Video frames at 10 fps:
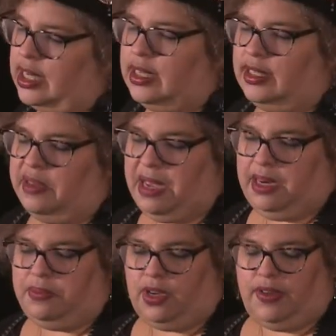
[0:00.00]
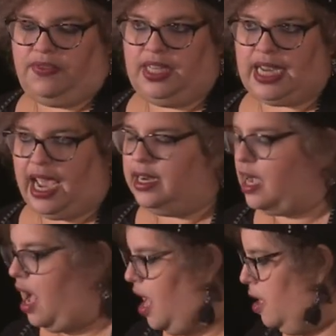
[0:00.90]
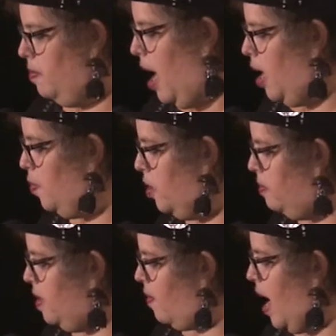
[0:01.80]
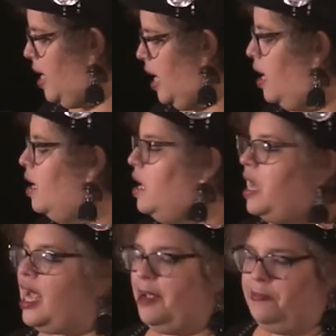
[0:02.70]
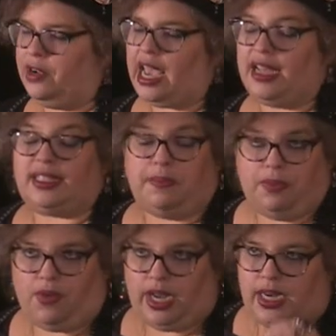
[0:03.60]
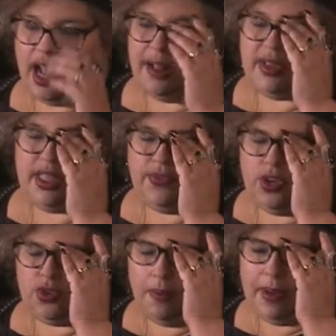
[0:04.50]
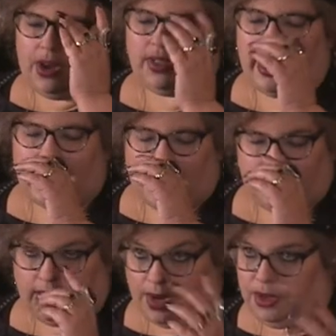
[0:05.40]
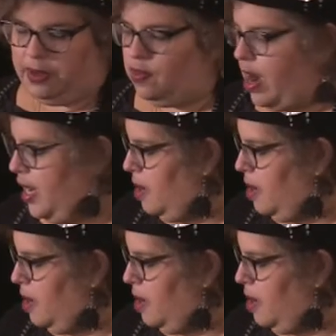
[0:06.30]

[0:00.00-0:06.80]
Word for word: is the Maine book of the dead. Um, I will be writing a book at some point um, in the future about lighthouses. I will be writing